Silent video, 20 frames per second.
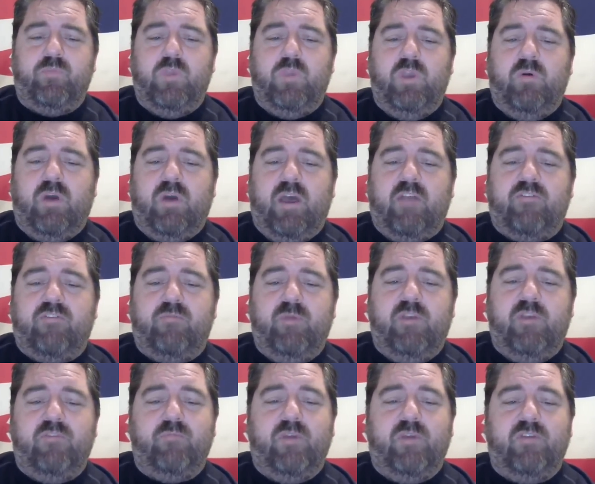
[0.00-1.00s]
you asked me
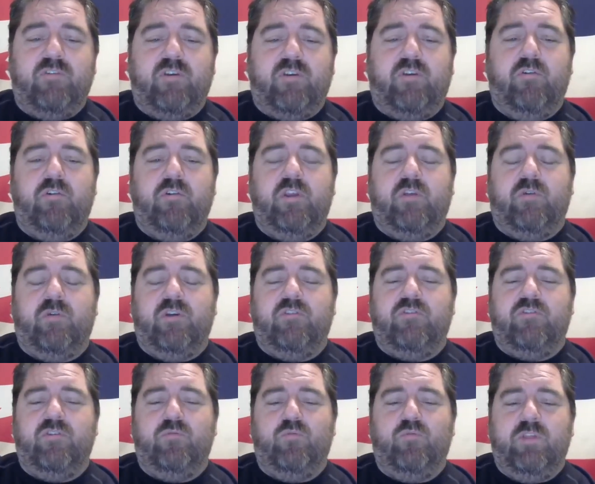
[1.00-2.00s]
as my security
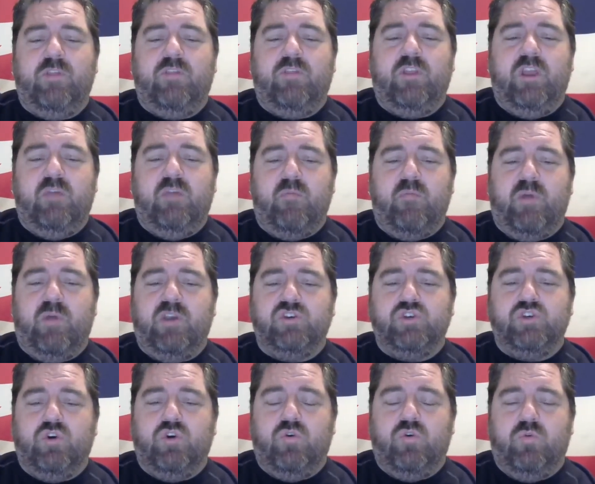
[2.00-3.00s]
question what the name of my
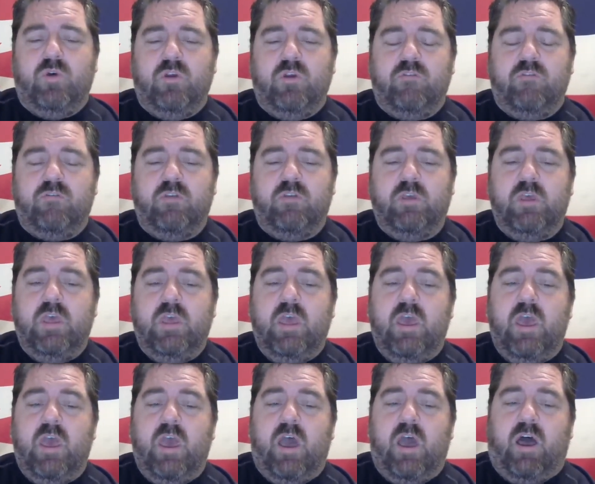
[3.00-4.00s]
show was.
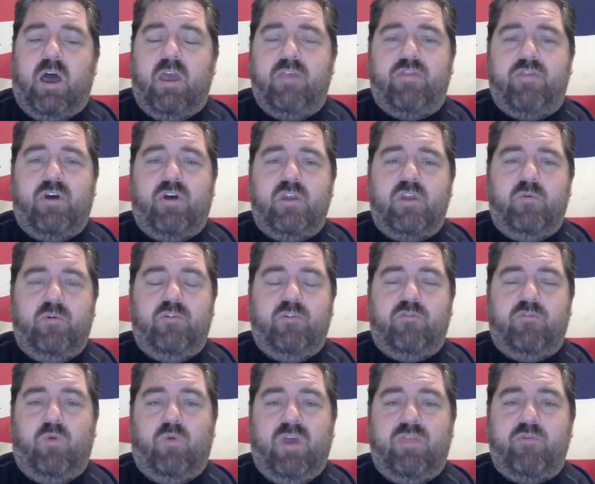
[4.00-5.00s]
I thought it was
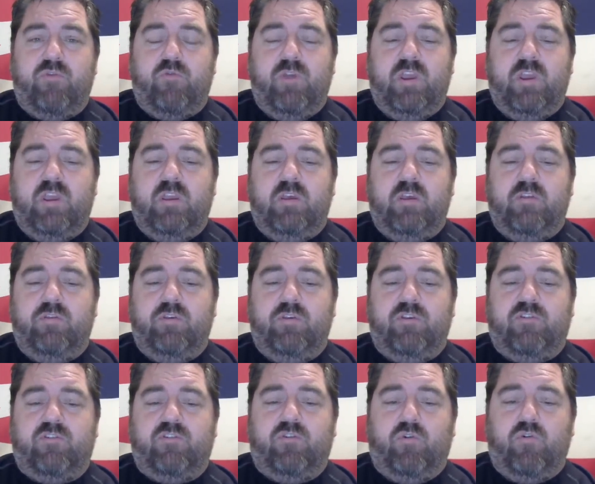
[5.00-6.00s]
Weathering the
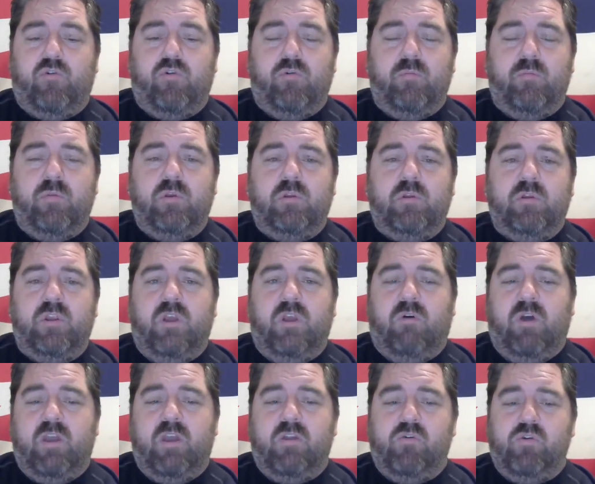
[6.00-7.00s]
Storm. Now,
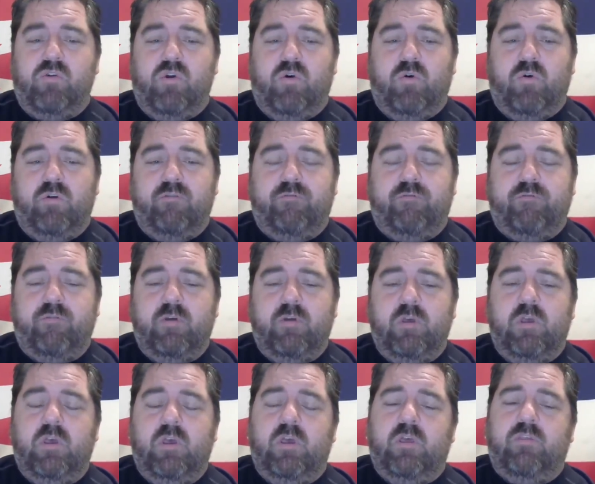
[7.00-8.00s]
I don't know if
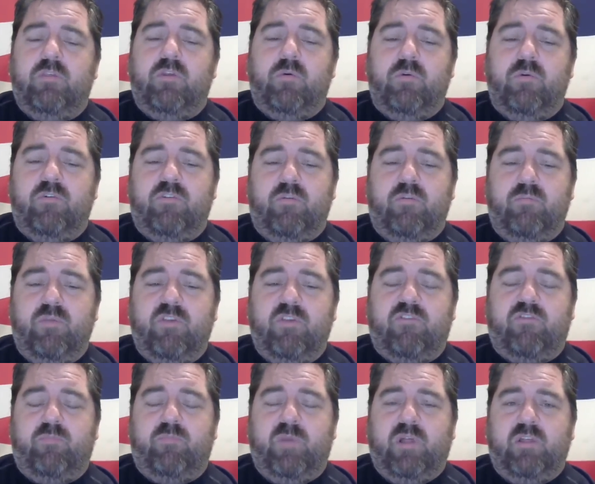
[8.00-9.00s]
there was a
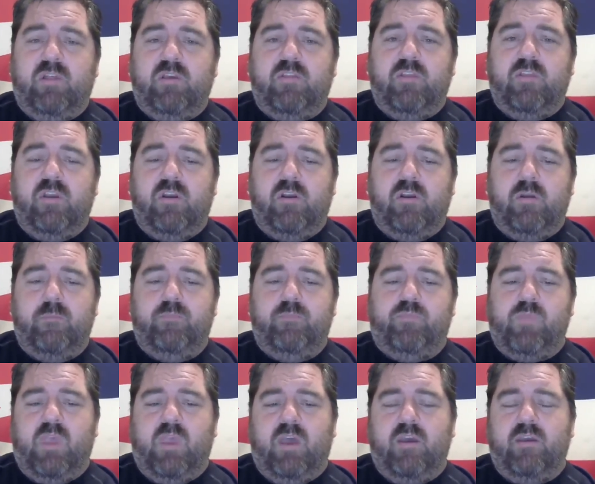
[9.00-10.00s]
misspelling there.
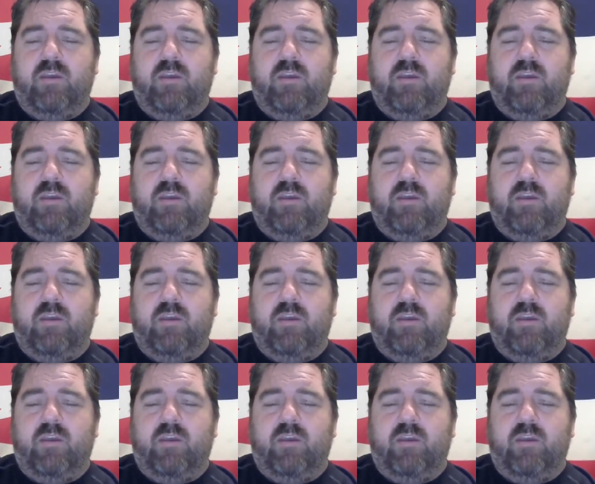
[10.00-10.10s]
Uh,